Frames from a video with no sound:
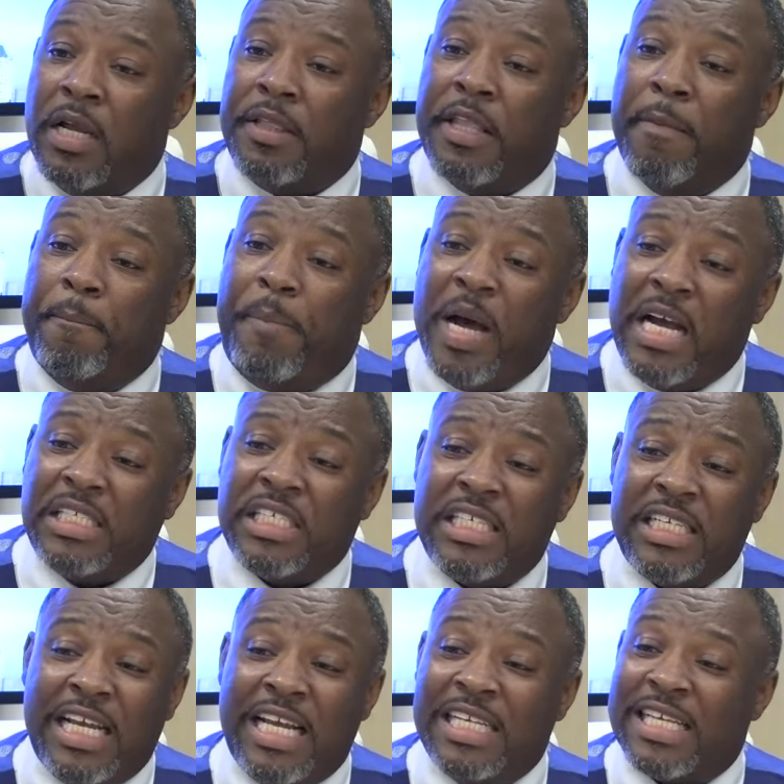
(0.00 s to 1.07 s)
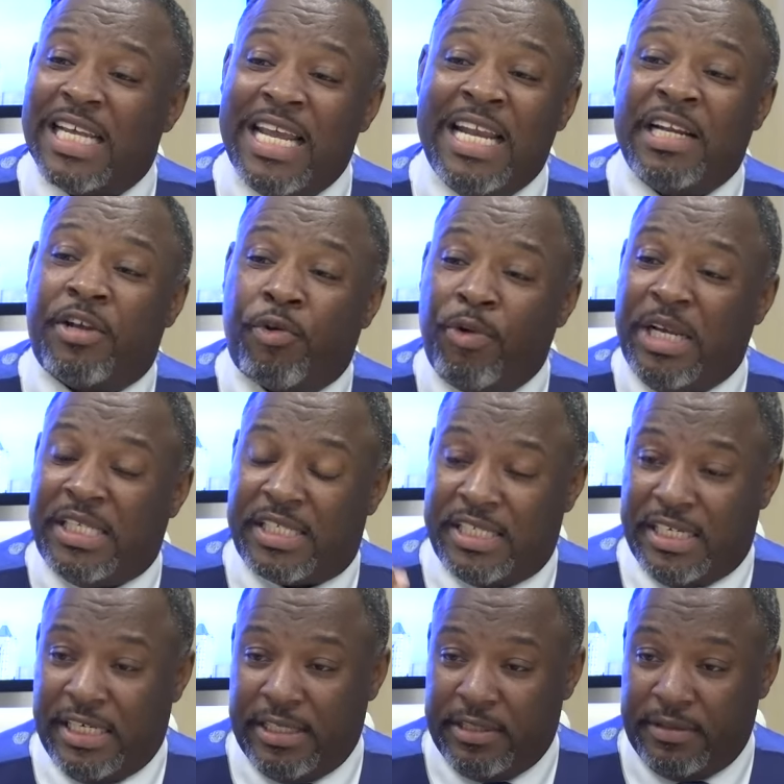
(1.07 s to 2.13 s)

the budget is increasing,